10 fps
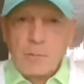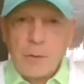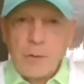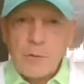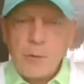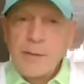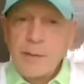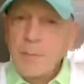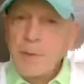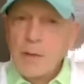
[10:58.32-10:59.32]
because we
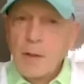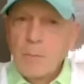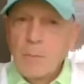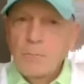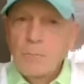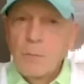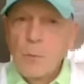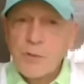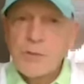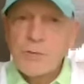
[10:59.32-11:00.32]
did become
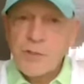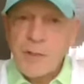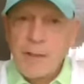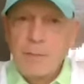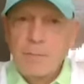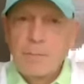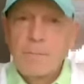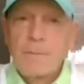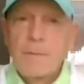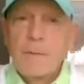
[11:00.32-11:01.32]
Worcester's team,
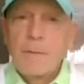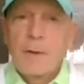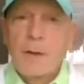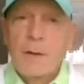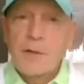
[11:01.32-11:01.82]
uh,